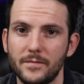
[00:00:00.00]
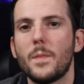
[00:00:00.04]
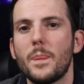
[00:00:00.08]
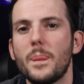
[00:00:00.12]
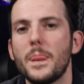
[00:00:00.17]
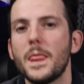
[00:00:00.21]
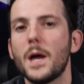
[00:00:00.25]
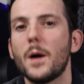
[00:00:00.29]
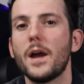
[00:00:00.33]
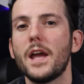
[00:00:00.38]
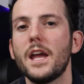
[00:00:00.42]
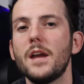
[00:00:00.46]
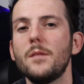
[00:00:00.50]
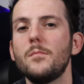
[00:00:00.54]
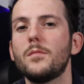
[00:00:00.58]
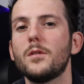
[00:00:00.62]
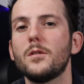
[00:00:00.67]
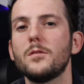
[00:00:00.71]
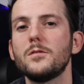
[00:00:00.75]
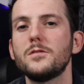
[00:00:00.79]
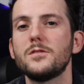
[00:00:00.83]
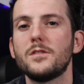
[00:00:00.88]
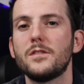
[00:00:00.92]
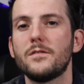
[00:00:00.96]
Now,
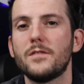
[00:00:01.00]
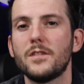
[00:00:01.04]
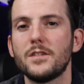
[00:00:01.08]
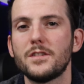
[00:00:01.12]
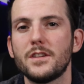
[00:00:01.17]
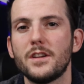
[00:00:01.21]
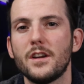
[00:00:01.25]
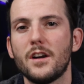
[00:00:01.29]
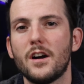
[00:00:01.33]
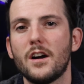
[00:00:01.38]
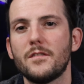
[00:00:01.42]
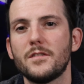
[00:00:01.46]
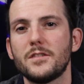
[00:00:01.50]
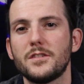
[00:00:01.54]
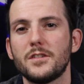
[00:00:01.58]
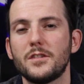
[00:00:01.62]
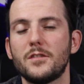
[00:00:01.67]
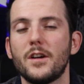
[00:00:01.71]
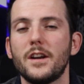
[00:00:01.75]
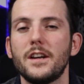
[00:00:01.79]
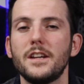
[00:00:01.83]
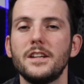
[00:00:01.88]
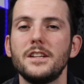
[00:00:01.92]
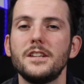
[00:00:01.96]
Ambrose University offers
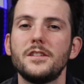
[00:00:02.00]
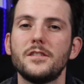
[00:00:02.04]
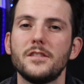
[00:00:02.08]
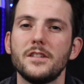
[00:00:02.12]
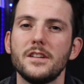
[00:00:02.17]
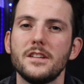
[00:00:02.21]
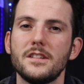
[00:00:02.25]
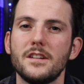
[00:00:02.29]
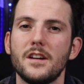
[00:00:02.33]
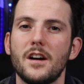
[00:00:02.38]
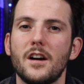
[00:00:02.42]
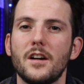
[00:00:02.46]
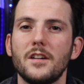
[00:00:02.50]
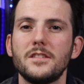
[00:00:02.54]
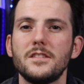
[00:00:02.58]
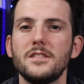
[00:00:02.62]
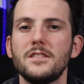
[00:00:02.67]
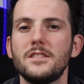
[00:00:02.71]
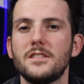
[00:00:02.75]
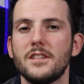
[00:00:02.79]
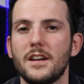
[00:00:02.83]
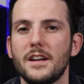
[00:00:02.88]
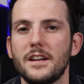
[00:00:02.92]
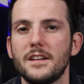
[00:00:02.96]
accredited degrees in arts
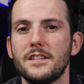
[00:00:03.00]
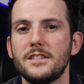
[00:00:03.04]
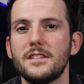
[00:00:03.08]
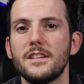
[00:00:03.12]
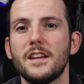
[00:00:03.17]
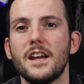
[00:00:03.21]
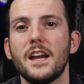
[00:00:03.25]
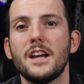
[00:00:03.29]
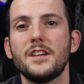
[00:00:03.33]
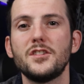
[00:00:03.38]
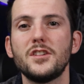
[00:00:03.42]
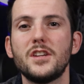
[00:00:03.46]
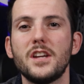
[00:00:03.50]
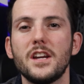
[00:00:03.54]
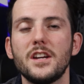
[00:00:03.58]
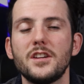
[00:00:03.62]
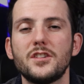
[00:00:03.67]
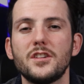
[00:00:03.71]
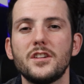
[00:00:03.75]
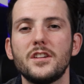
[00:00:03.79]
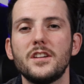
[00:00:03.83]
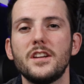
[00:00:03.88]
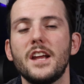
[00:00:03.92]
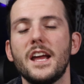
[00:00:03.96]
and science,
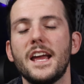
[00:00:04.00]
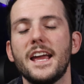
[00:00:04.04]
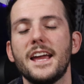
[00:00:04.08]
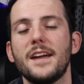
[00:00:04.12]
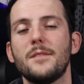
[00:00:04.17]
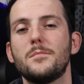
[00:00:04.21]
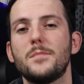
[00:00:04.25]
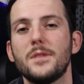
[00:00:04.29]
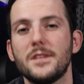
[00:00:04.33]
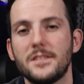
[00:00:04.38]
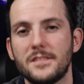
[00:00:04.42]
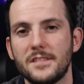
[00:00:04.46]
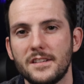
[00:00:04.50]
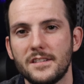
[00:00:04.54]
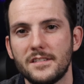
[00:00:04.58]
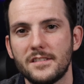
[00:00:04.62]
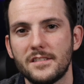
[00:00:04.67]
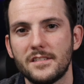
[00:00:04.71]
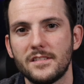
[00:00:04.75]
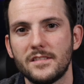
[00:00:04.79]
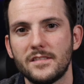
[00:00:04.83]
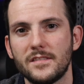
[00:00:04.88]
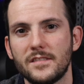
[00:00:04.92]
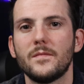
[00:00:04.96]
education, and
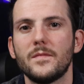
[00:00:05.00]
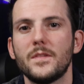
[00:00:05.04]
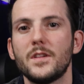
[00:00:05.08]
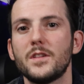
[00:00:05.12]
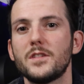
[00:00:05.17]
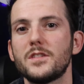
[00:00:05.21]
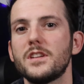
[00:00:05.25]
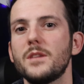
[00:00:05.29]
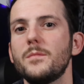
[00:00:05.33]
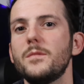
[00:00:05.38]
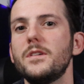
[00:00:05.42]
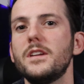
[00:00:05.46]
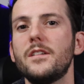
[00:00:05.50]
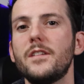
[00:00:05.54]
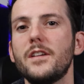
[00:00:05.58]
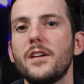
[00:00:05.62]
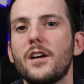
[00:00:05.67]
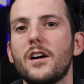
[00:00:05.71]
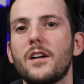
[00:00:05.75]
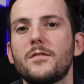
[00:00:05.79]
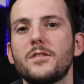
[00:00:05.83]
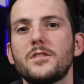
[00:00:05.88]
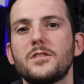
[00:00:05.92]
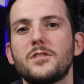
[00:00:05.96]
business. Their seminary
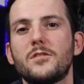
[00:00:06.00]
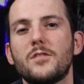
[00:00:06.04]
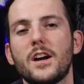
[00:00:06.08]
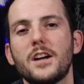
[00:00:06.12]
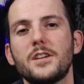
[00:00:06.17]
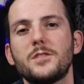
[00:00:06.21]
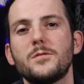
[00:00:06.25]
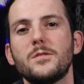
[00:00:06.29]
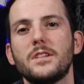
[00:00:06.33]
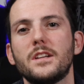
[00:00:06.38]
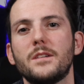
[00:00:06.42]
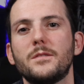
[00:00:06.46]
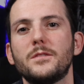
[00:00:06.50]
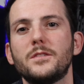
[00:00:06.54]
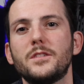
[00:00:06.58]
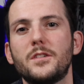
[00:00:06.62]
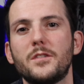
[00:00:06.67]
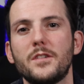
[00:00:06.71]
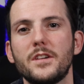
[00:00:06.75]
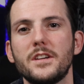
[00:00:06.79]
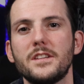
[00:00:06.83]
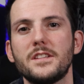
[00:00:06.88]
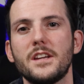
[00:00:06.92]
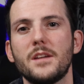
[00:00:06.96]
offers graduate level
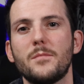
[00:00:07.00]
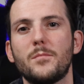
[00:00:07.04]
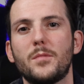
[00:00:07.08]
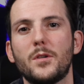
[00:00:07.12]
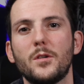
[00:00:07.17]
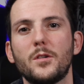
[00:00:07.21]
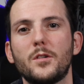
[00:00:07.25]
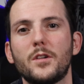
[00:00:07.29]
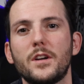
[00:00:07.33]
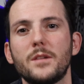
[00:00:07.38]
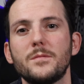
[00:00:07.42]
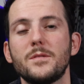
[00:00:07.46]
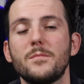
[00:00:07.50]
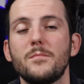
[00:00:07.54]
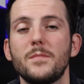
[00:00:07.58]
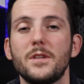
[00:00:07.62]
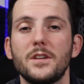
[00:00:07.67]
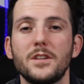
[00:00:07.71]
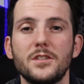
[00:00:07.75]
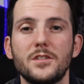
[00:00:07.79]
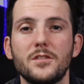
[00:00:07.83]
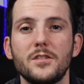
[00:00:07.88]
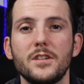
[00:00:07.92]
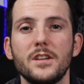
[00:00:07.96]
degrees and programs in
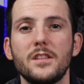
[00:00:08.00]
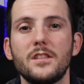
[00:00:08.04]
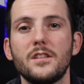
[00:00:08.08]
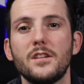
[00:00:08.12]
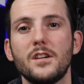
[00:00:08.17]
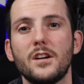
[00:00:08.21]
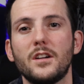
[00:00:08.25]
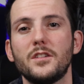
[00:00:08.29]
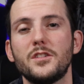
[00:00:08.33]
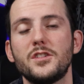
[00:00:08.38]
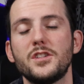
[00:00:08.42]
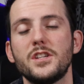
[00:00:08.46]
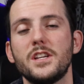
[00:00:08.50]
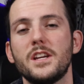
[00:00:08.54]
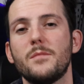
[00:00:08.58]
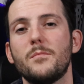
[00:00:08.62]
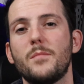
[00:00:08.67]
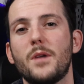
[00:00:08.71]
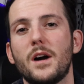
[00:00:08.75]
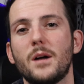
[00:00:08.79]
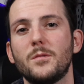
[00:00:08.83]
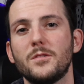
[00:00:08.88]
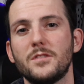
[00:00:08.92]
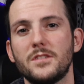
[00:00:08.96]
ministry, theology, and
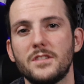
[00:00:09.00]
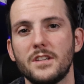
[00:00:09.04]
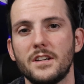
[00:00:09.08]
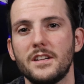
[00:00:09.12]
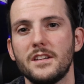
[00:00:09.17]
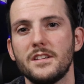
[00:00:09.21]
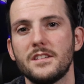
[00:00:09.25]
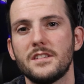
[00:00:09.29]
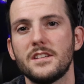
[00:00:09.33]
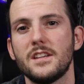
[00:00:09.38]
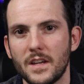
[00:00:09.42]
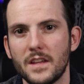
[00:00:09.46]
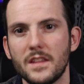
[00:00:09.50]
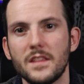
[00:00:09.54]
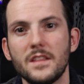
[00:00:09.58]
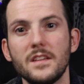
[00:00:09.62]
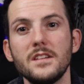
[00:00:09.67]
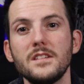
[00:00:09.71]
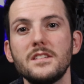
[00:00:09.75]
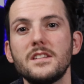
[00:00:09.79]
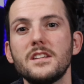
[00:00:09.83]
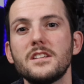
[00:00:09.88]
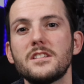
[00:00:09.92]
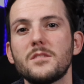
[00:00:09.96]
Bible studies.
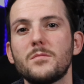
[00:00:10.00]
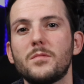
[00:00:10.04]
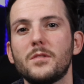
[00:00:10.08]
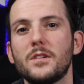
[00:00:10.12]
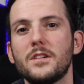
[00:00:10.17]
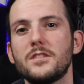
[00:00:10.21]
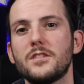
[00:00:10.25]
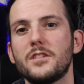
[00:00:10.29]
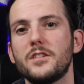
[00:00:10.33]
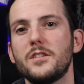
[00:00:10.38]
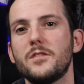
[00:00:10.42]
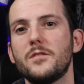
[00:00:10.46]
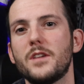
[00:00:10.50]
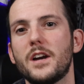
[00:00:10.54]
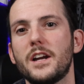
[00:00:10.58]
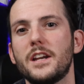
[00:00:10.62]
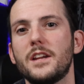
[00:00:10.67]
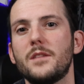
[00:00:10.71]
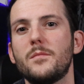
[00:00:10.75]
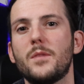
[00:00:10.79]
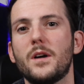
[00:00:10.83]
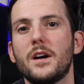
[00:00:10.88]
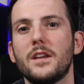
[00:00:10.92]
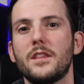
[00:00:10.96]
These disciplines are
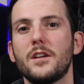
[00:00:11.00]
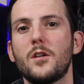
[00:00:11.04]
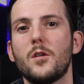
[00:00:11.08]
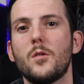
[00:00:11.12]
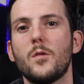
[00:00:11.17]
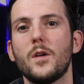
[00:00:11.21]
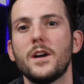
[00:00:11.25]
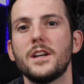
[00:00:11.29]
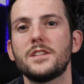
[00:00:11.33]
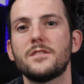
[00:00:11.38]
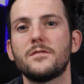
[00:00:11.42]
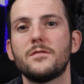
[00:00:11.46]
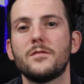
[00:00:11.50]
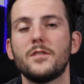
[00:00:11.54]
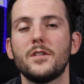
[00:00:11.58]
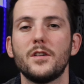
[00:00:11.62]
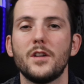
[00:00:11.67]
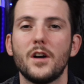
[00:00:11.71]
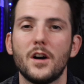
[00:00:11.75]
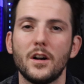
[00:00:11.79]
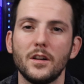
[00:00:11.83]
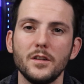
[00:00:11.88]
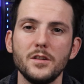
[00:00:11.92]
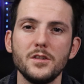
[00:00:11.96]
united by the quest for
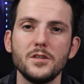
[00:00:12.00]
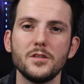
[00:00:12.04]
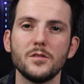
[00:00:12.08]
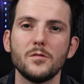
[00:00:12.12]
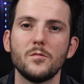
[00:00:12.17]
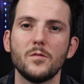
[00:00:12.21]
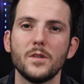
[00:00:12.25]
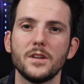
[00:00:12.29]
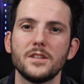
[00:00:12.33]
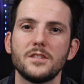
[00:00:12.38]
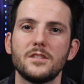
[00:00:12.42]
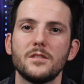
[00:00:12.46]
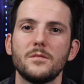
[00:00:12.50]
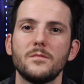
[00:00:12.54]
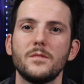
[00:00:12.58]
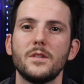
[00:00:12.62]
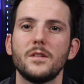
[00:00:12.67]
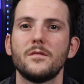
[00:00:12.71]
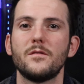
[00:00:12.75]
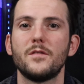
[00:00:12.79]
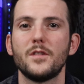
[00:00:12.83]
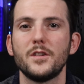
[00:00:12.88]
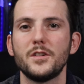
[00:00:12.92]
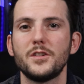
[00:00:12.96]
knowledge, wisdom,
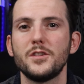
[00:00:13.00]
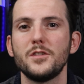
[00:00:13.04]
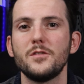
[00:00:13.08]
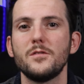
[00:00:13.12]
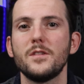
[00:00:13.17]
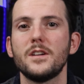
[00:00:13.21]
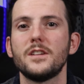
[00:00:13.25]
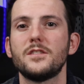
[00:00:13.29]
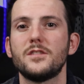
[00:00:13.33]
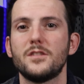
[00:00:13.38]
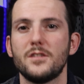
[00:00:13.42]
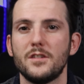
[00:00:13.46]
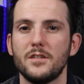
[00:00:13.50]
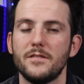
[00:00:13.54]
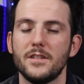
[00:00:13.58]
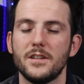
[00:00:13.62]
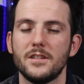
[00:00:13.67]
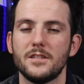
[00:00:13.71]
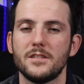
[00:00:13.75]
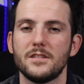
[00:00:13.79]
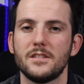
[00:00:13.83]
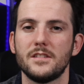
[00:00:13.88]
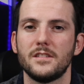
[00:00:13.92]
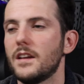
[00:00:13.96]
virtue, and
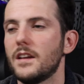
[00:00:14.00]
service.